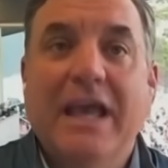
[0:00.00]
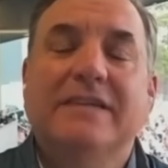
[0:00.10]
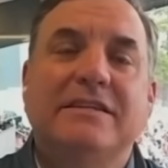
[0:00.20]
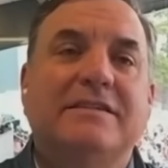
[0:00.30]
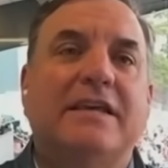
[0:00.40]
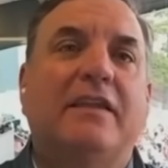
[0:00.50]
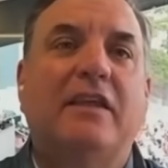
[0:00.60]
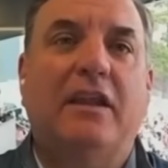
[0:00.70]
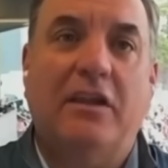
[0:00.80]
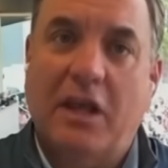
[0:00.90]
Is he said
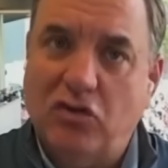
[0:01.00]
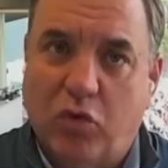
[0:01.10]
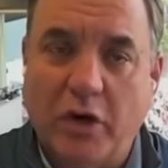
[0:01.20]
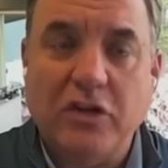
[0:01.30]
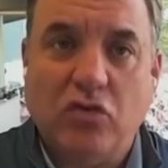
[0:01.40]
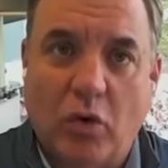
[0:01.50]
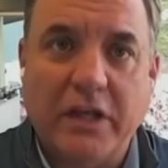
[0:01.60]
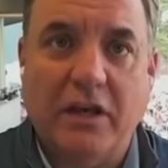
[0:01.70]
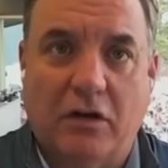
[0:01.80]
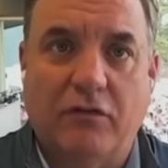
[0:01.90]
that in, in
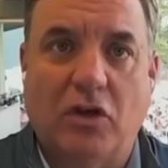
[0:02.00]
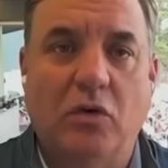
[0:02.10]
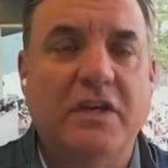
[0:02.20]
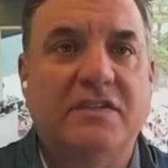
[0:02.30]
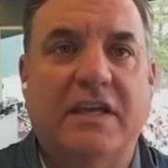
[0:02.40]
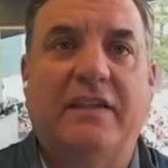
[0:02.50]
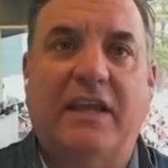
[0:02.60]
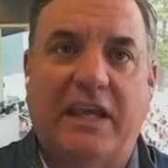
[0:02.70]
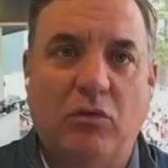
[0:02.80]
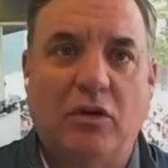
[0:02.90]
2020 interview, he said
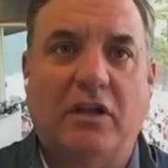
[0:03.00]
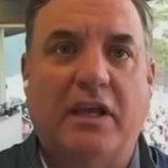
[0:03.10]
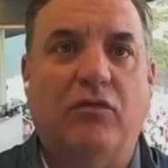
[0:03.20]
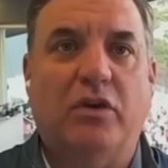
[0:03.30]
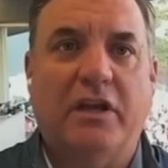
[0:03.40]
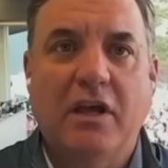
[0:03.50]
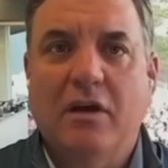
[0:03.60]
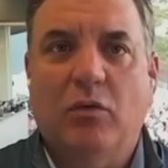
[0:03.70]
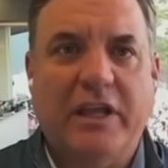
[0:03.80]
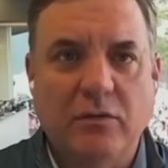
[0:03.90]
that he would leave when
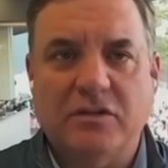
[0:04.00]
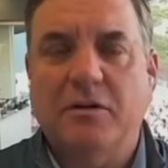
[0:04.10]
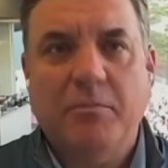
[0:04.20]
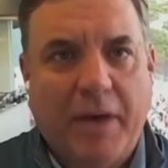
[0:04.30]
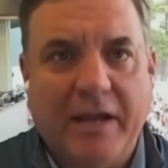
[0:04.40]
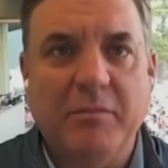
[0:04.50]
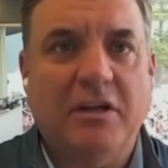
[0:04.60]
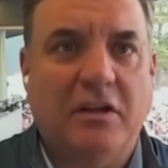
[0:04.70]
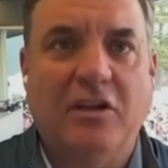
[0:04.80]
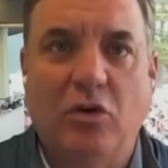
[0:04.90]
when he was an impediment
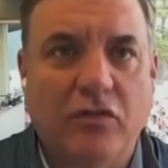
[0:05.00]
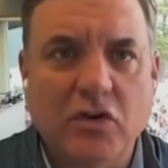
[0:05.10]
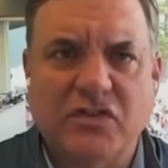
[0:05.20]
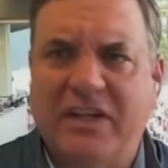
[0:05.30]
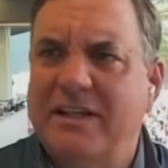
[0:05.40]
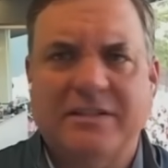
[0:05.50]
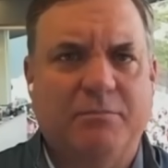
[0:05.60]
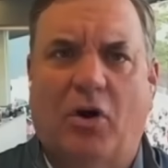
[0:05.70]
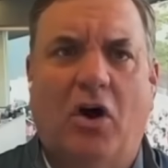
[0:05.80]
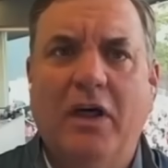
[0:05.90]
to the university. Listen,
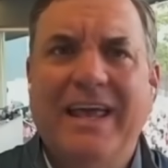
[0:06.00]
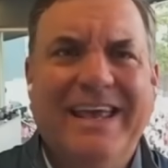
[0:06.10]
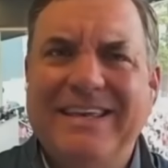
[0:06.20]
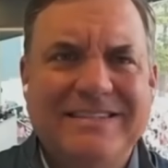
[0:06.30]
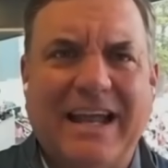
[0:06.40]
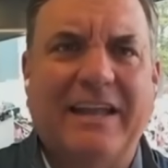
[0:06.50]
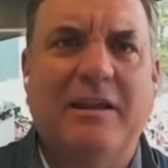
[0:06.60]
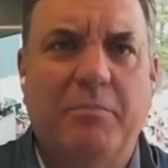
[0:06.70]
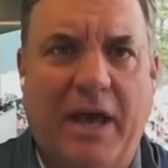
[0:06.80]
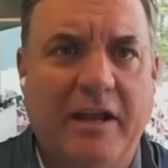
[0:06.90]
Paul, he's not an
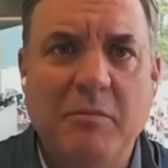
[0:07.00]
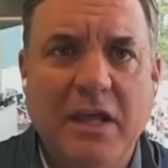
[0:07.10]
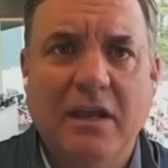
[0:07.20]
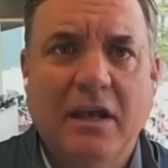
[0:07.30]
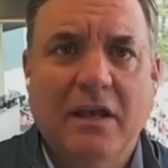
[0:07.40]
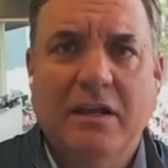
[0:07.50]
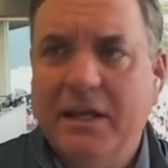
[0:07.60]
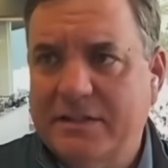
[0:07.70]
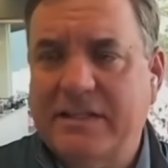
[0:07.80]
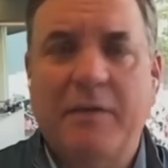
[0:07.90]
impediment.
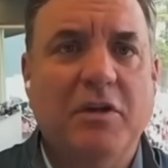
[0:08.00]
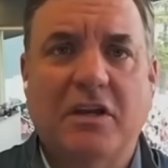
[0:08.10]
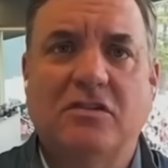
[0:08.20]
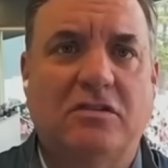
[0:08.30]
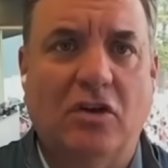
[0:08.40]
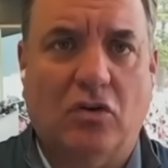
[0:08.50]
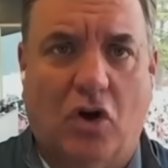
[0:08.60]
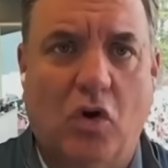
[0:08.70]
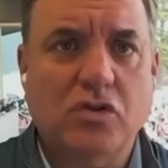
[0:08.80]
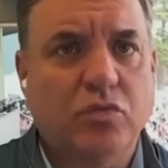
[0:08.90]
Nick Saban can still
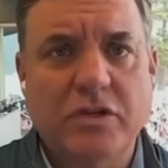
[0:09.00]
coach.